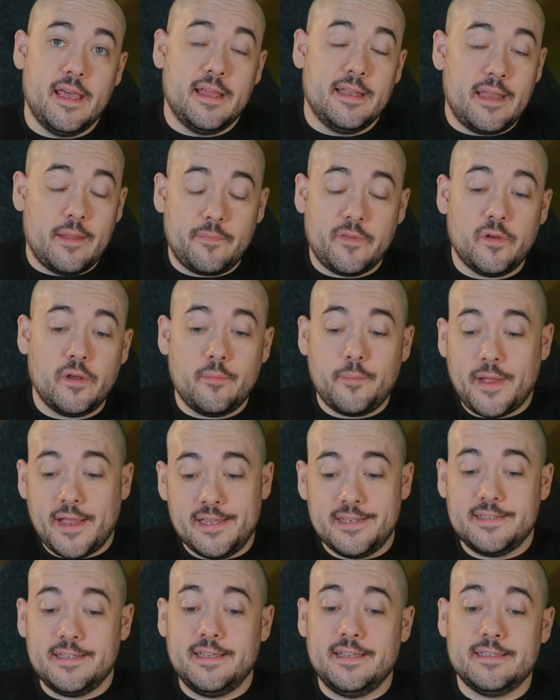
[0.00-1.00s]
Neptune and
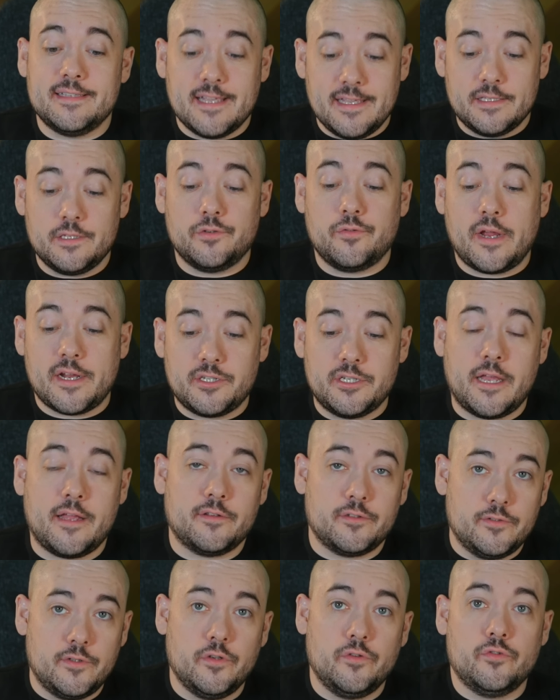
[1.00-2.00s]
Pisces is a direct
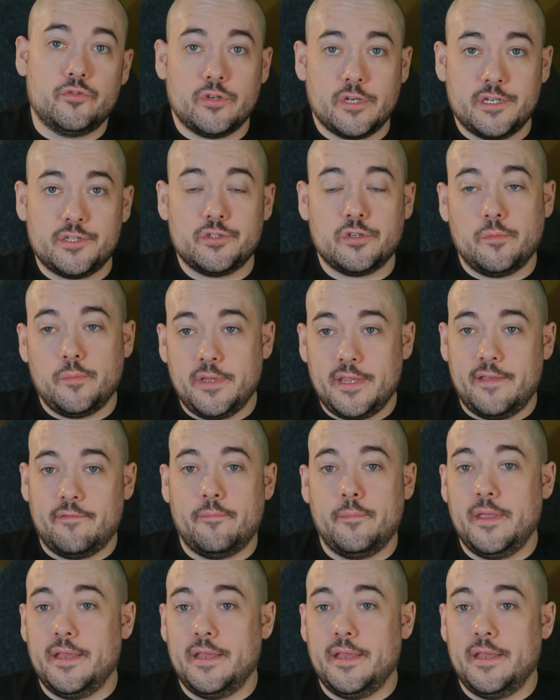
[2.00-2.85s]
challenge to traditional belief,